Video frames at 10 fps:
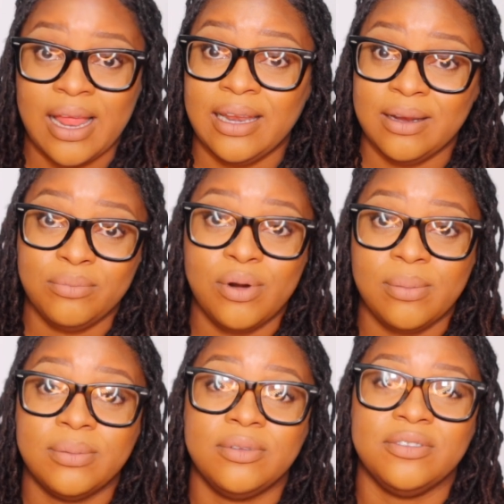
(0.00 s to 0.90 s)
and lint
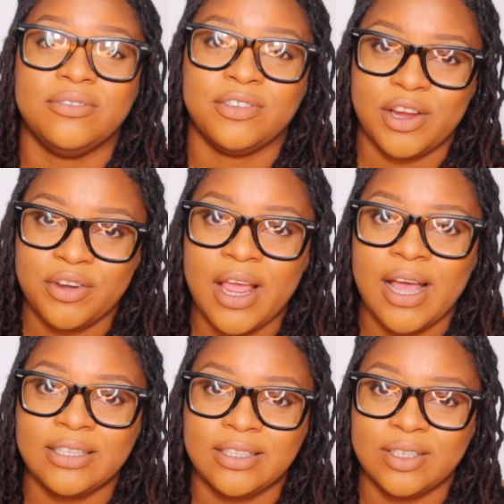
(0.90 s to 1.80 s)
problems is very
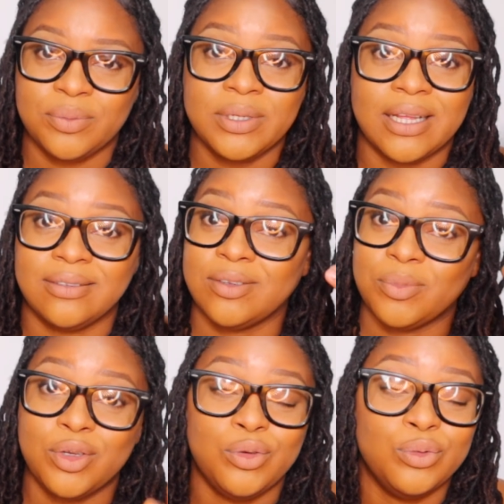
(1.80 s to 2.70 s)
hard to deal with that's
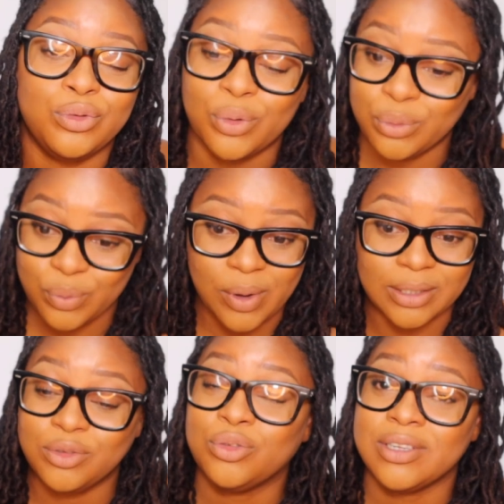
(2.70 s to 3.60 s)
something you don't
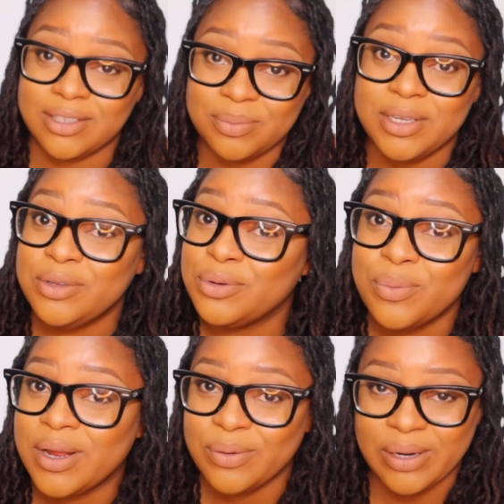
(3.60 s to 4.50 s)
want trust me you
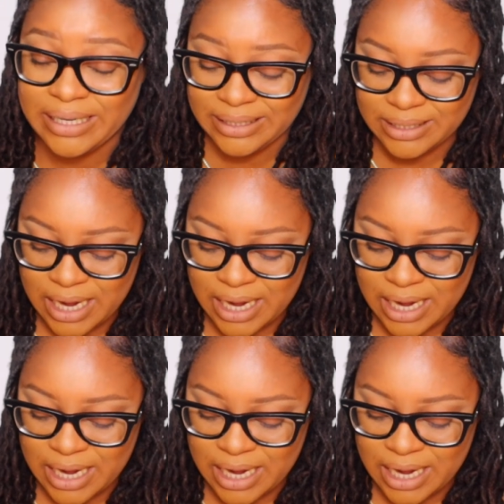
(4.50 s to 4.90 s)
don't want no lint